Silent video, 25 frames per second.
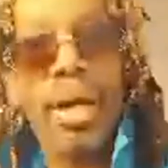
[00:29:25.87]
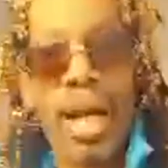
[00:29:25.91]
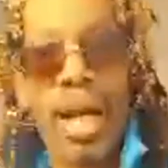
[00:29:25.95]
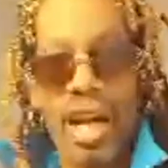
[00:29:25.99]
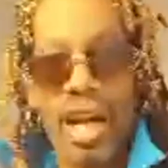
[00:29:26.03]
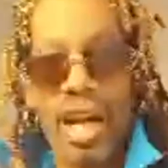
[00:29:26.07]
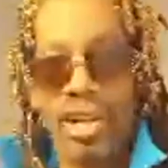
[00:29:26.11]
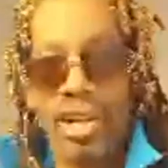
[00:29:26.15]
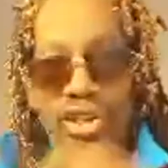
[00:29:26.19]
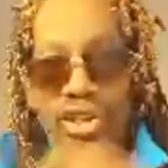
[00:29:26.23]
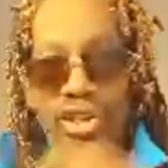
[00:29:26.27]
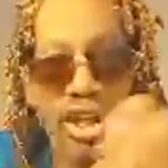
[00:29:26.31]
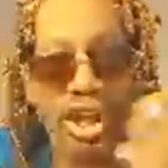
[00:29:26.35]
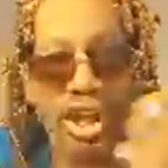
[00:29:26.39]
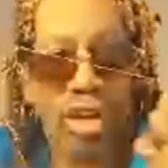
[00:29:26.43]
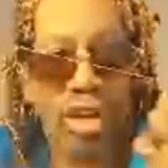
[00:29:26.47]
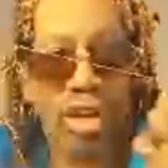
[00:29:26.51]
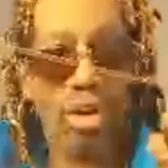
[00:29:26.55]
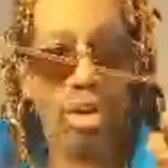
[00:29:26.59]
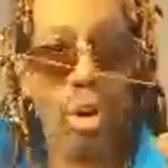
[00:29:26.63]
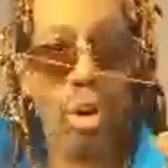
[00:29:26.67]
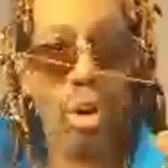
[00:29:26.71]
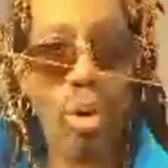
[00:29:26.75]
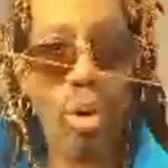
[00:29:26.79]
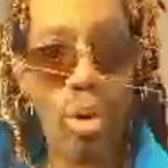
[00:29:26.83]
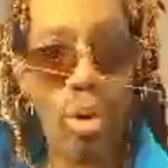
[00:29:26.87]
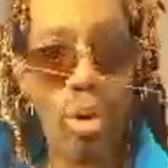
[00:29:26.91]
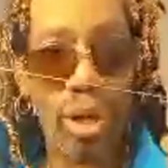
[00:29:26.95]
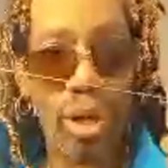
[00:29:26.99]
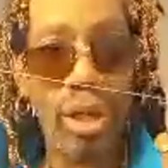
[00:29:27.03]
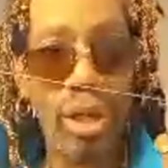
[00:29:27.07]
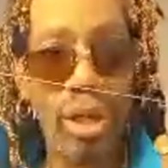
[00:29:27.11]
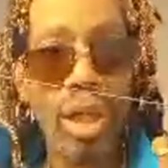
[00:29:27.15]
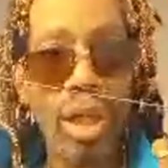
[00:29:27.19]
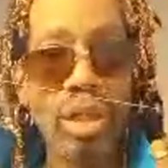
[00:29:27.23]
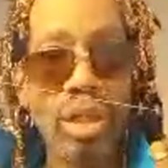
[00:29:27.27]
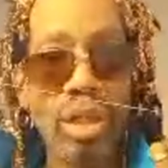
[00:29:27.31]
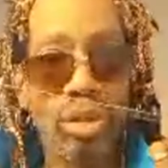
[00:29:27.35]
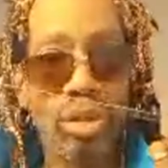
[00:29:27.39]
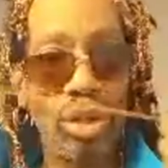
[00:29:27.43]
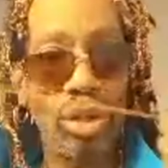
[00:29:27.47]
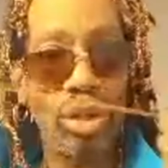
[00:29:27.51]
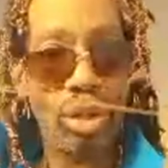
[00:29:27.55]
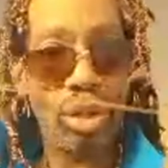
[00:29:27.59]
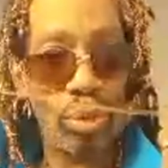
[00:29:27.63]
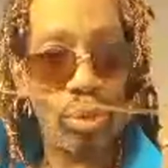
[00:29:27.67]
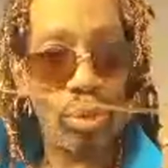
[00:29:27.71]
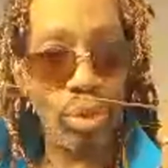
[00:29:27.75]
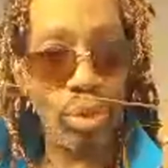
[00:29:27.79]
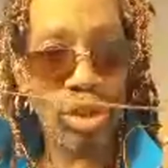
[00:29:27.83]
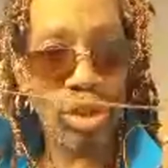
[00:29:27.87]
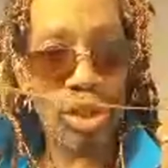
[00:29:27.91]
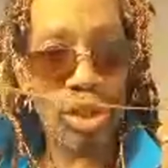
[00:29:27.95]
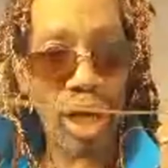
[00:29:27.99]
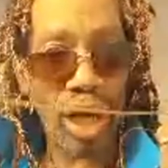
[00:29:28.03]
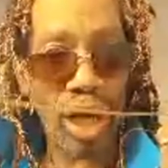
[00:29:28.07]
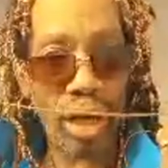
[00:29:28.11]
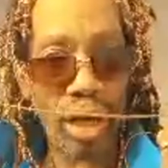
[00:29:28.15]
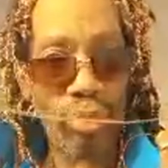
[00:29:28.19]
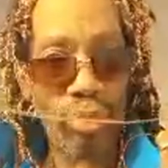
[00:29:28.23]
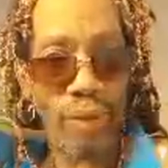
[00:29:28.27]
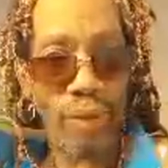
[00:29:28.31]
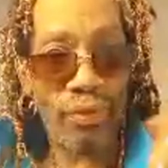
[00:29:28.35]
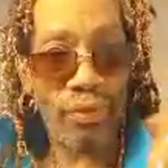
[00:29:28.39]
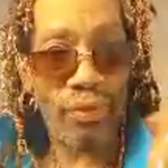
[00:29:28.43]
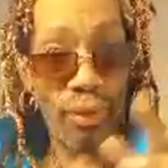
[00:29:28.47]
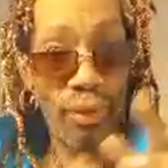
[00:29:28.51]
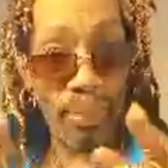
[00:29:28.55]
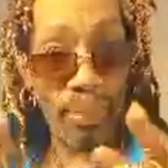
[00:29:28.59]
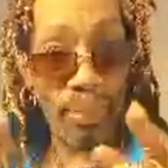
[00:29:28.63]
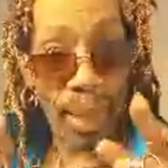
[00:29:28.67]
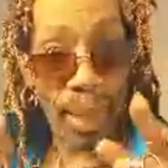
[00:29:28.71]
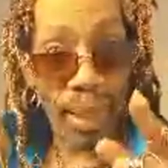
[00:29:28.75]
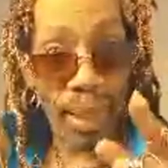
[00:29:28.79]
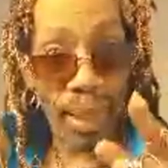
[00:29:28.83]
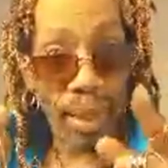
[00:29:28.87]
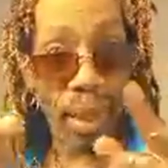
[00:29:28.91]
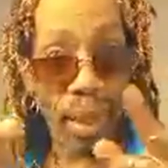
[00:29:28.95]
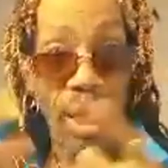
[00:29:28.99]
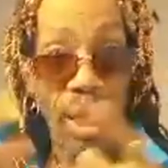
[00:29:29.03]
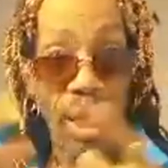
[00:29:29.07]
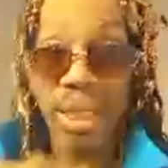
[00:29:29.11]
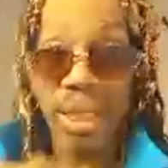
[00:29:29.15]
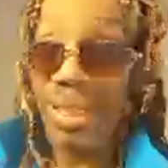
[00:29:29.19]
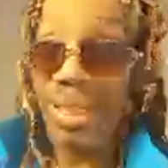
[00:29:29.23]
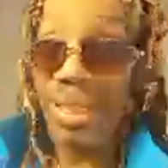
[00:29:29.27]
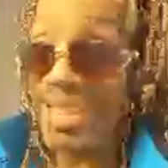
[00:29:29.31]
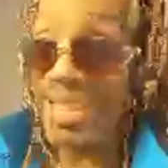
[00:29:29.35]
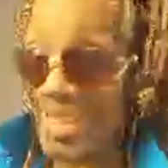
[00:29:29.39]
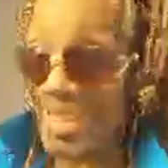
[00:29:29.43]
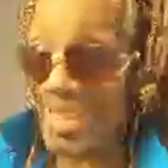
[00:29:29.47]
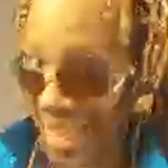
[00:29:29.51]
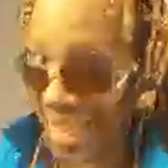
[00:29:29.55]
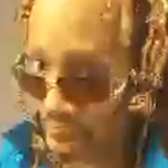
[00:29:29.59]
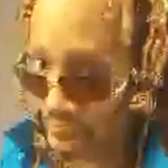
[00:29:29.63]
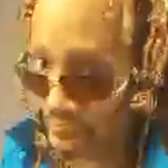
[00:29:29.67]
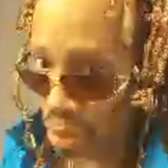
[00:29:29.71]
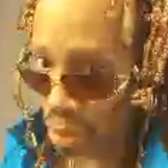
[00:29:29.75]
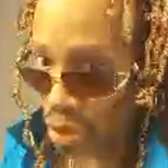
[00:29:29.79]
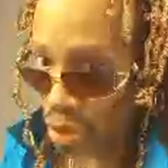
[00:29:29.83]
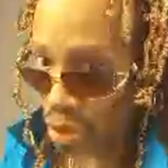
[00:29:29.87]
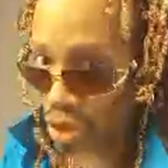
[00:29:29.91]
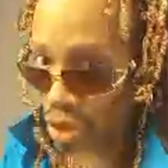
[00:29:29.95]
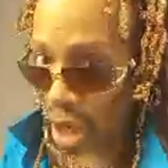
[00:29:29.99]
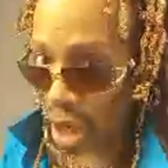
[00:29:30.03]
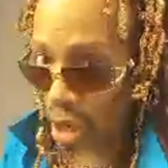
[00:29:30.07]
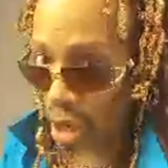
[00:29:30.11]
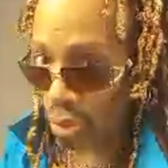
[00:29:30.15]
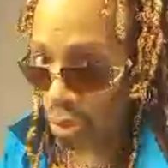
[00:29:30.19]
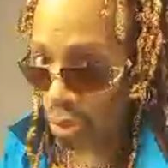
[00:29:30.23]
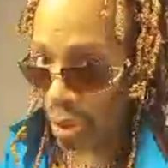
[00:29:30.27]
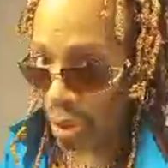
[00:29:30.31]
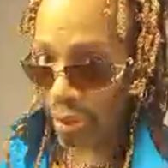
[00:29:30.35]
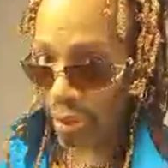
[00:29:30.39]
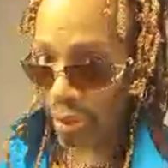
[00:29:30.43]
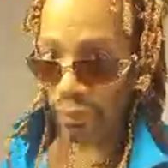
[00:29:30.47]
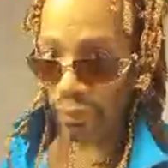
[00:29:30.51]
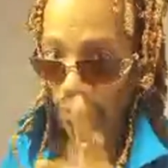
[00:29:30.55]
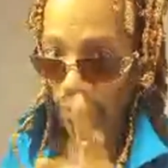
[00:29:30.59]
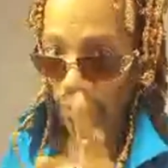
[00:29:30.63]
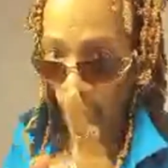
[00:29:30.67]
energetic cord to your root chakra for men, sacral chakra for